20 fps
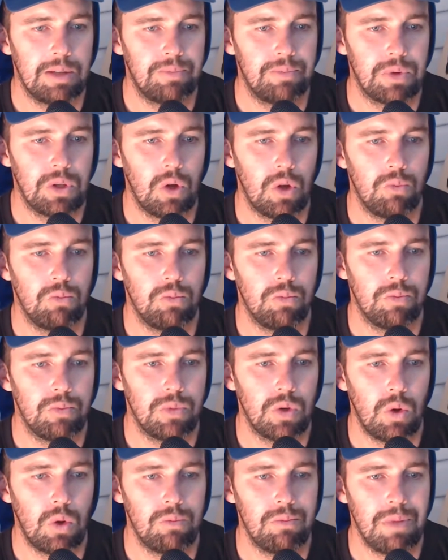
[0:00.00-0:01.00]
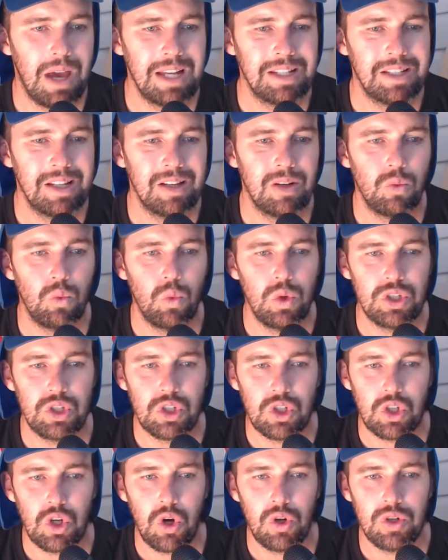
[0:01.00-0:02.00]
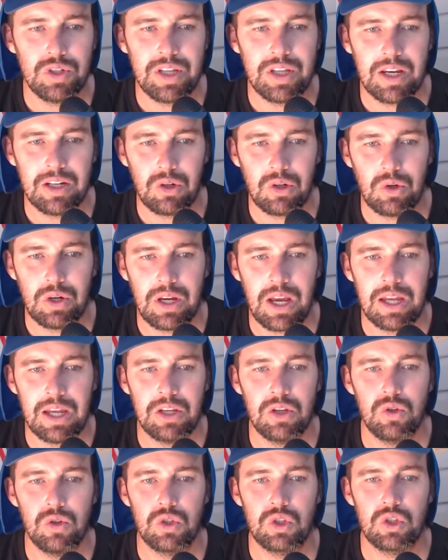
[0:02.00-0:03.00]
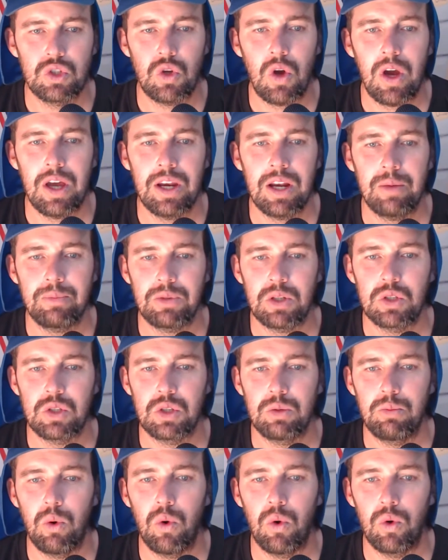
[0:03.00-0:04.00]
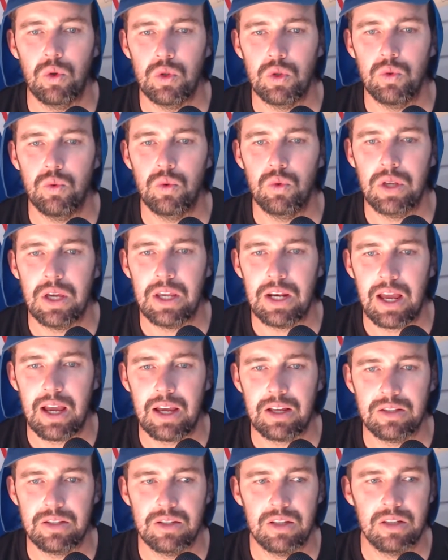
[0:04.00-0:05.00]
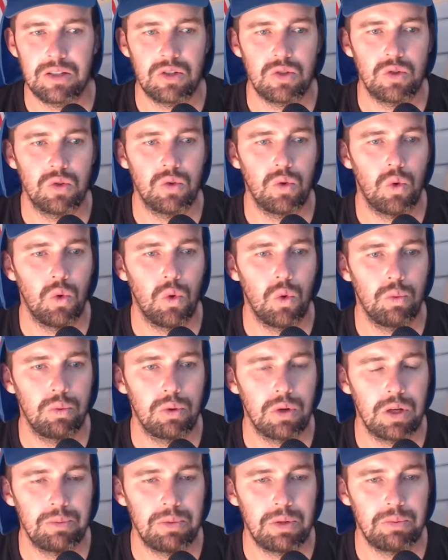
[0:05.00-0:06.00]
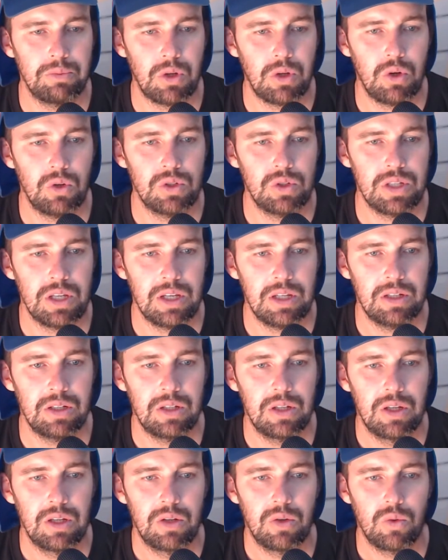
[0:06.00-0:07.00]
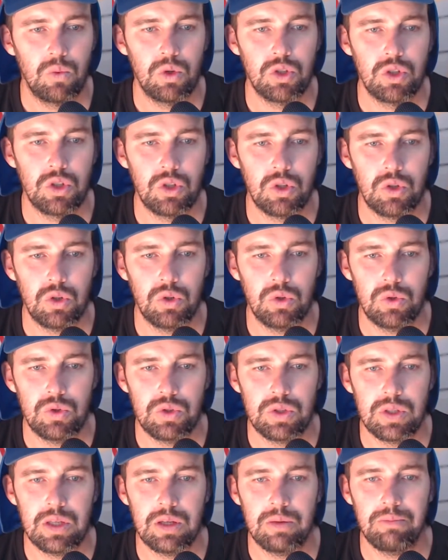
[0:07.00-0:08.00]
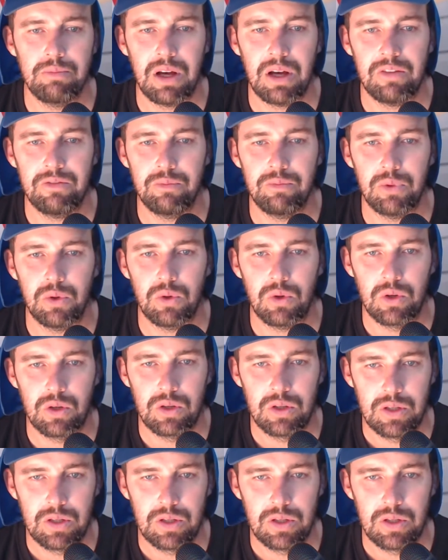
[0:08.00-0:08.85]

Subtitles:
No matter which content creator you sign up to support, you will get access to all premium content, which includes the above book